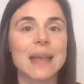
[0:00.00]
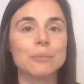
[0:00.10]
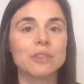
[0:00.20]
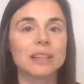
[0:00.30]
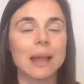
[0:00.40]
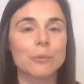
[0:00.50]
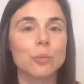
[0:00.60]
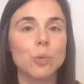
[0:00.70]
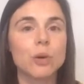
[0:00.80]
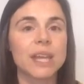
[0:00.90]
them to clap
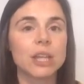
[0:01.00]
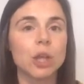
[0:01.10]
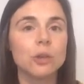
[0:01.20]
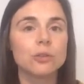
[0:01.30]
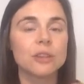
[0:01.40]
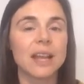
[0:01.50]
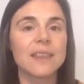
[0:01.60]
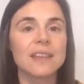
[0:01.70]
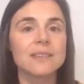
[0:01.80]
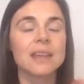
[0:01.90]
some walking notes like
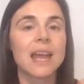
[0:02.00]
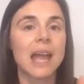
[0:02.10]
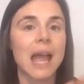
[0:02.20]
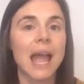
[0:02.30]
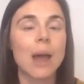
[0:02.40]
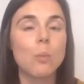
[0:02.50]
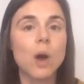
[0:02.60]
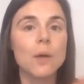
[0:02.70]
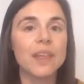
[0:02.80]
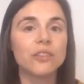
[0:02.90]
this. And
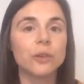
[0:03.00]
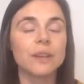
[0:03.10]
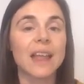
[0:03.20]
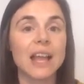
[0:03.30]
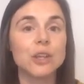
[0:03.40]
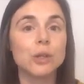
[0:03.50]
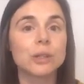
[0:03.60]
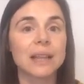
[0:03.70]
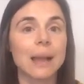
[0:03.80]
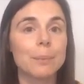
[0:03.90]
while they're doing that,
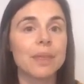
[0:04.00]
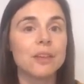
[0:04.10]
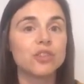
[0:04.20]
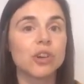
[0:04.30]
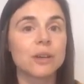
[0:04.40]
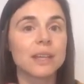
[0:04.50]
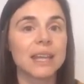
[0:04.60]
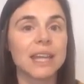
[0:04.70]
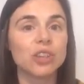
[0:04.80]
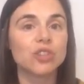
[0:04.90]
you clap the
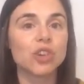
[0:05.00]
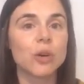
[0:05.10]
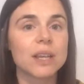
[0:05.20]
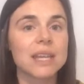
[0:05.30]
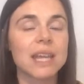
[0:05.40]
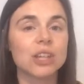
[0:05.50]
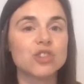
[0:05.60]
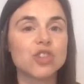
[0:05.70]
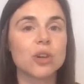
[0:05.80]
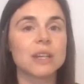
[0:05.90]
jogging,
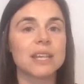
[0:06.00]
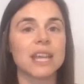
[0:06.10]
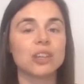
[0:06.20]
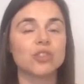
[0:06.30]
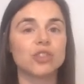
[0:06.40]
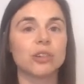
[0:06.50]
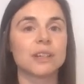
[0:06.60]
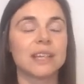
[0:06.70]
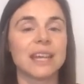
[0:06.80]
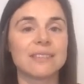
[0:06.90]
jogging, jogging,
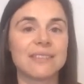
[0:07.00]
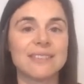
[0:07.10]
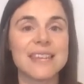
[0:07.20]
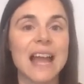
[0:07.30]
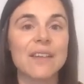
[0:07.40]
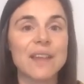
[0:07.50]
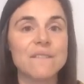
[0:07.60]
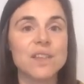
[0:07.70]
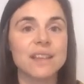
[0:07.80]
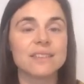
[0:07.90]
jogging to see how they
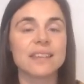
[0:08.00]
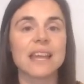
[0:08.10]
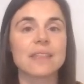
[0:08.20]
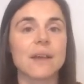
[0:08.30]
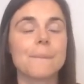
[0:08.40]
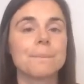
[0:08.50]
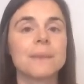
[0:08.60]
fit together.